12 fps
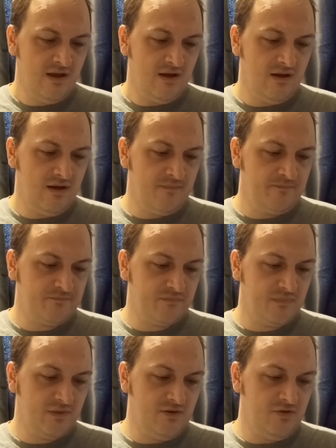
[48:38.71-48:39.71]
Um,
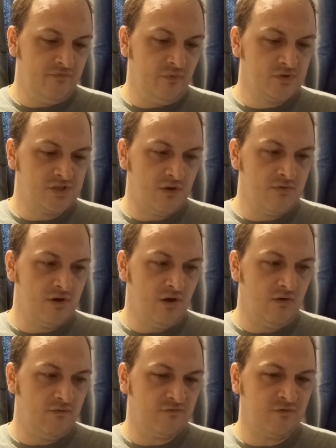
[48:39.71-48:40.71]
You've also
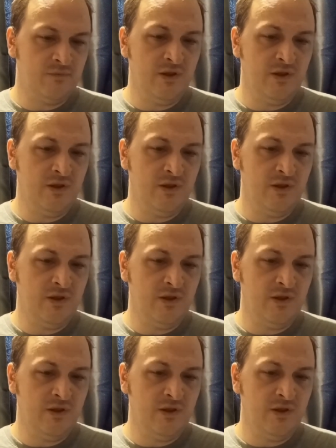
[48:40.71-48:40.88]
got from